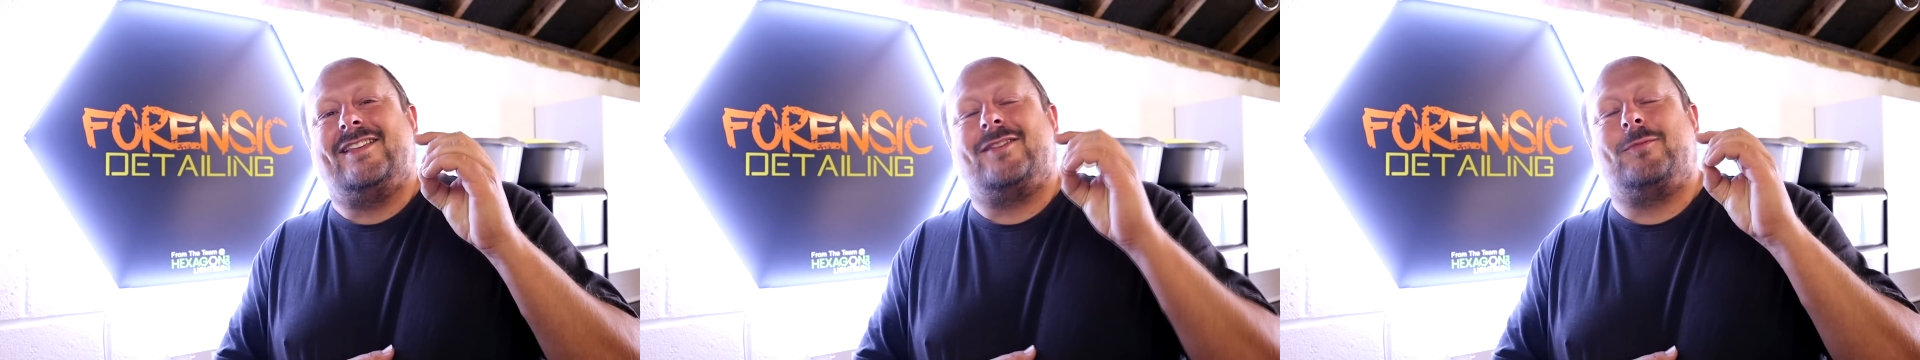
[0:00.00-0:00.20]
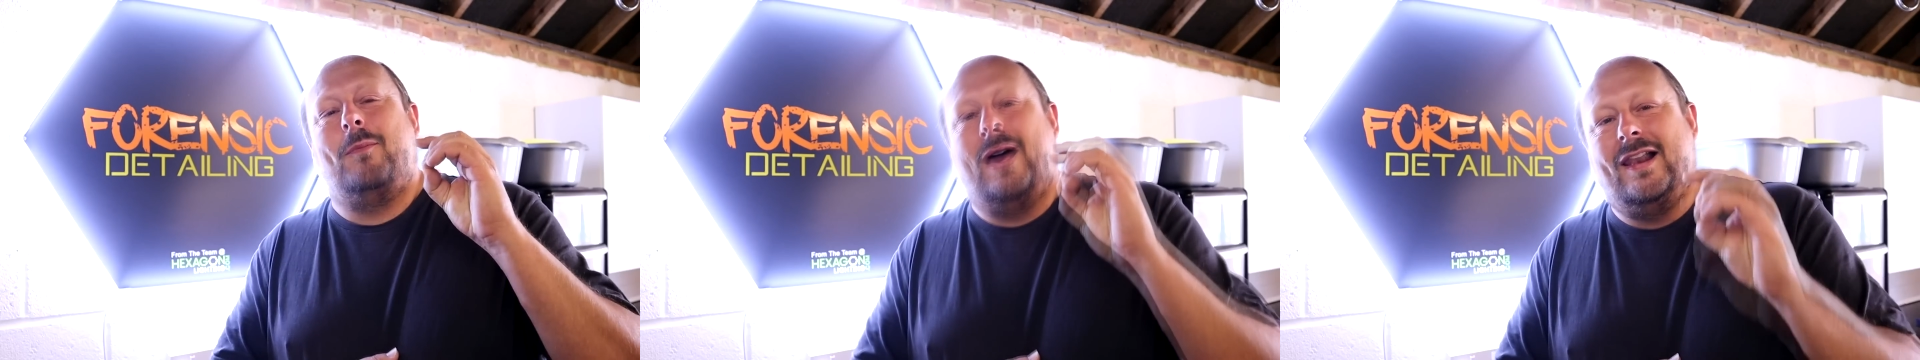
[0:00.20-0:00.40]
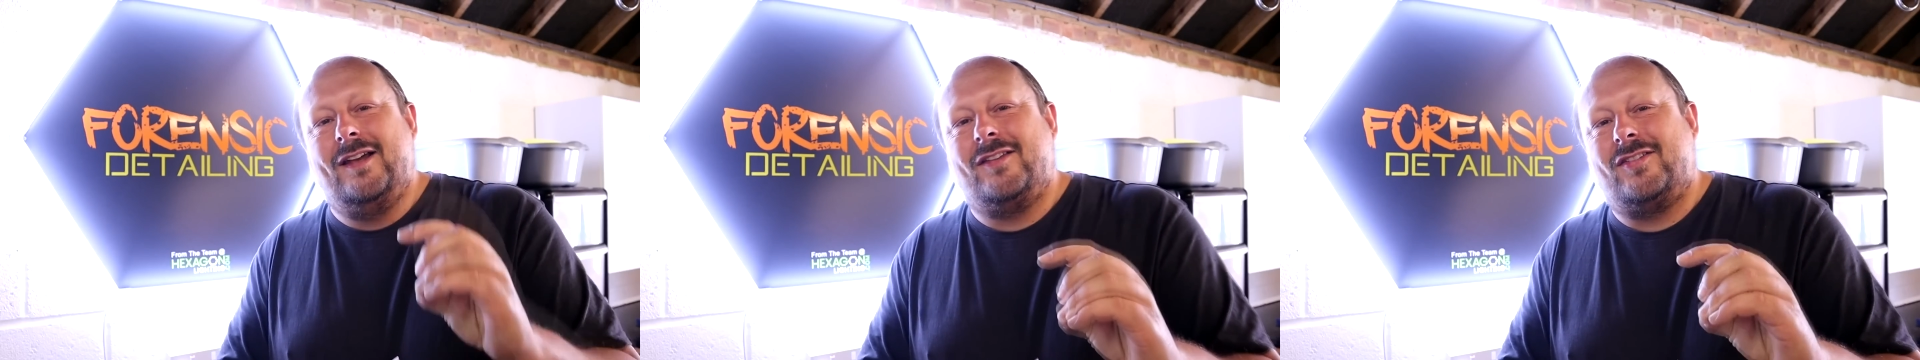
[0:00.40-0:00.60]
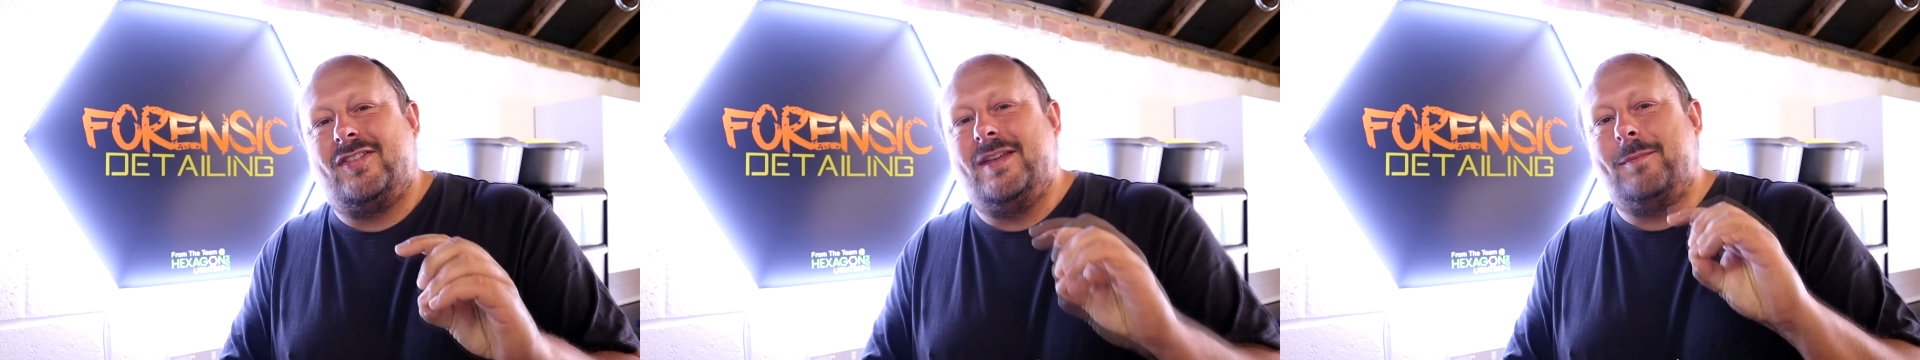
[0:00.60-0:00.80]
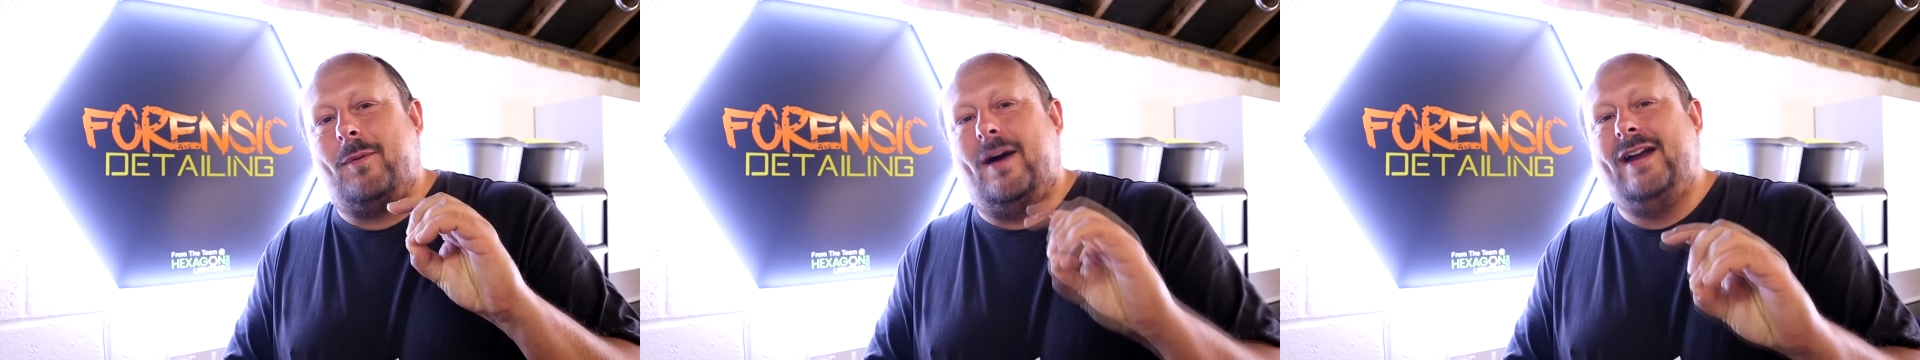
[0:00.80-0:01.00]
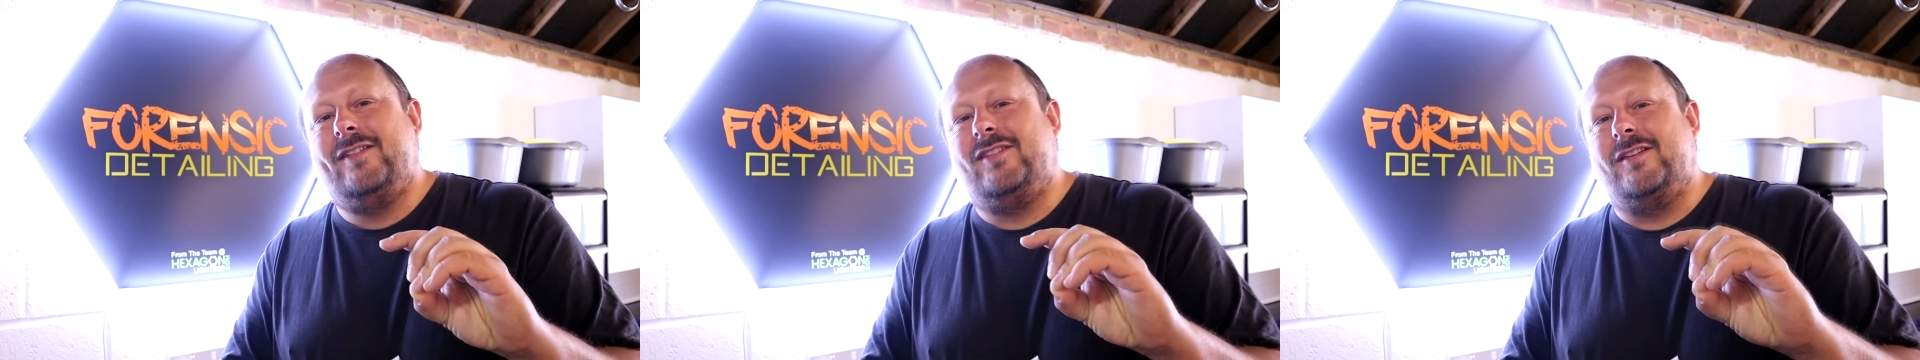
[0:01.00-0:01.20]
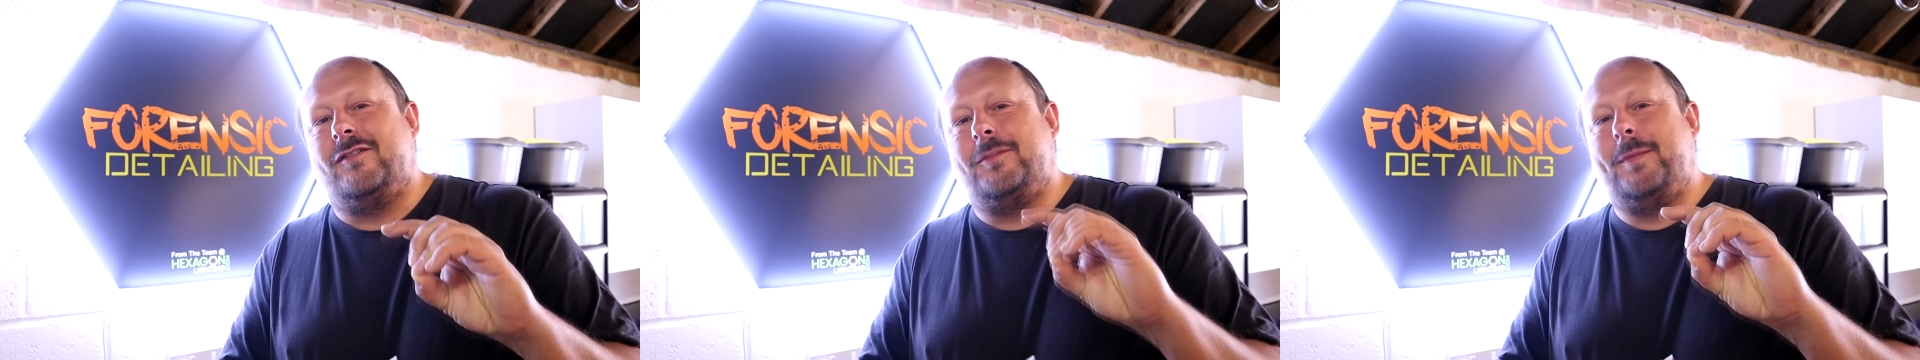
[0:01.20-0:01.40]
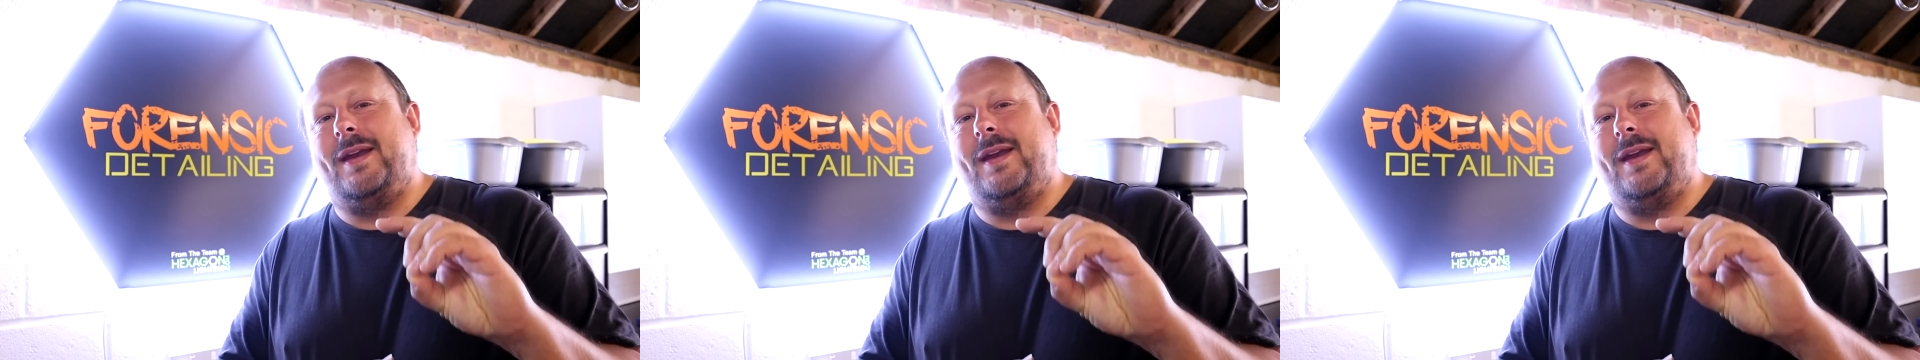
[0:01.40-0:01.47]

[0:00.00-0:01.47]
as well as the abrasives